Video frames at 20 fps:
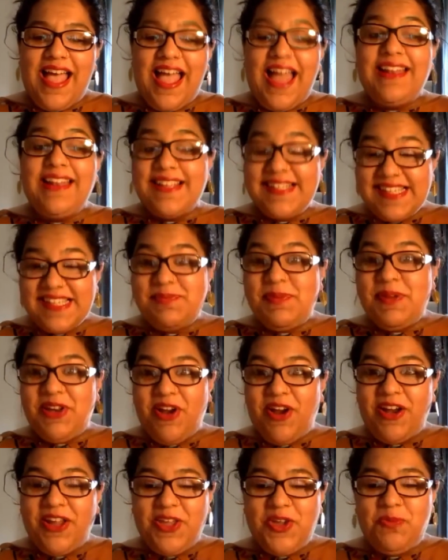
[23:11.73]
And this has been
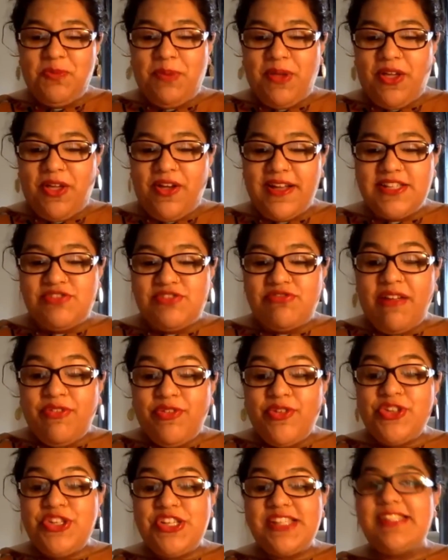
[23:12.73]
argued because
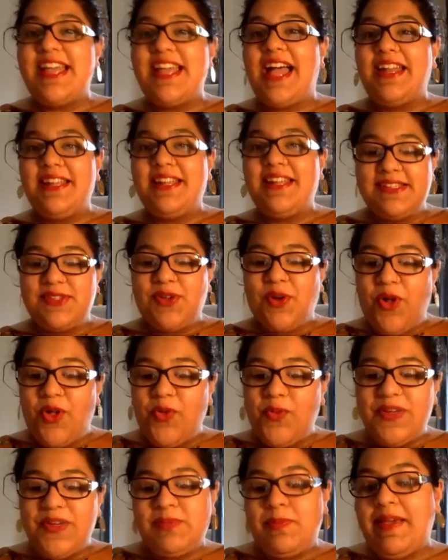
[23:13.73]
refugee status is
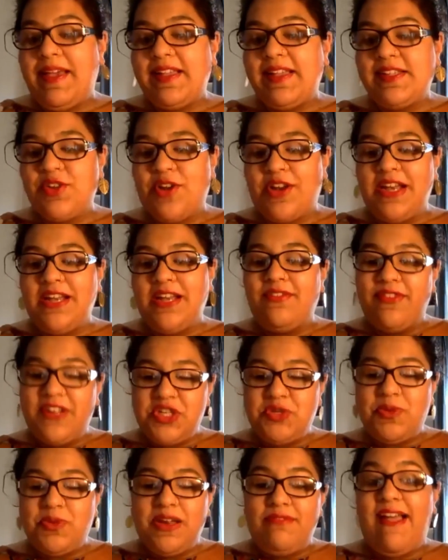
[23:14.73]
always based on
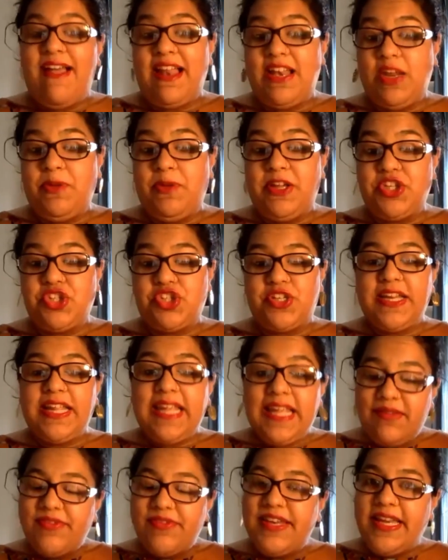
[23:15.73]
individual evaluation,
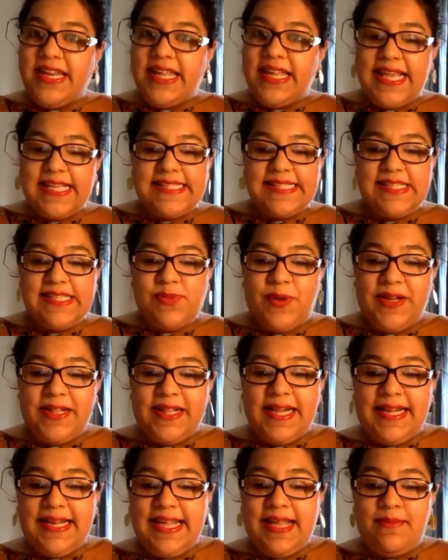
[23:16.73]
even in cases where
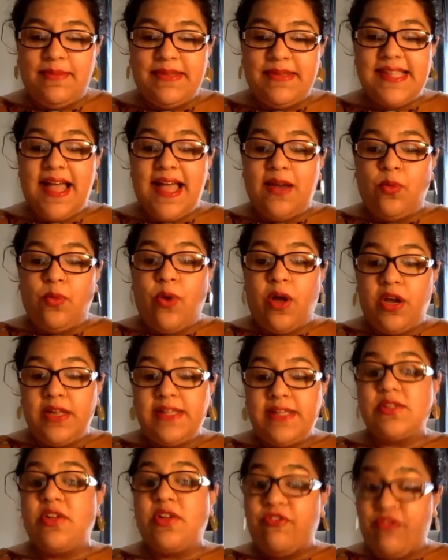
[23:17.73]
the claim is that one
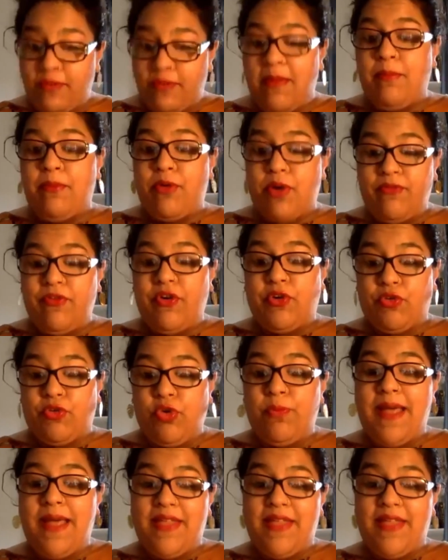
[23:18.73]
is of a member of a group,